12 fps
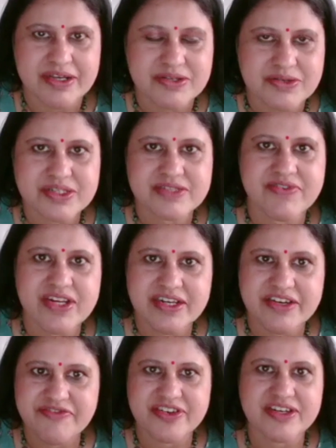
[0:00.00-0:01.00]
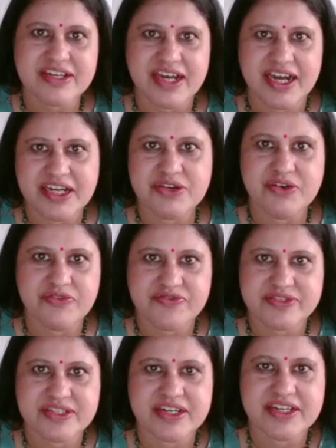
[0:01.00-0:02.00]
So it's a very different kind of
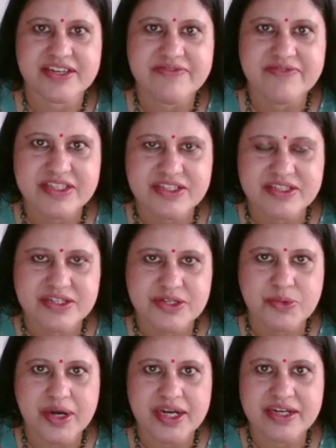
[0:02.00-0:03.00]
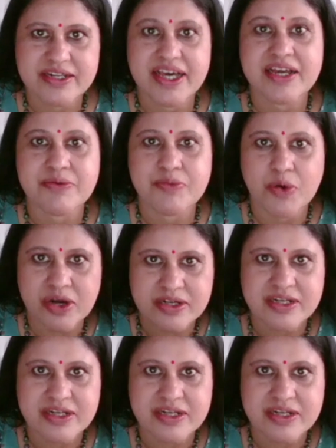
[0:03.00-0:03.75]
study which is required than what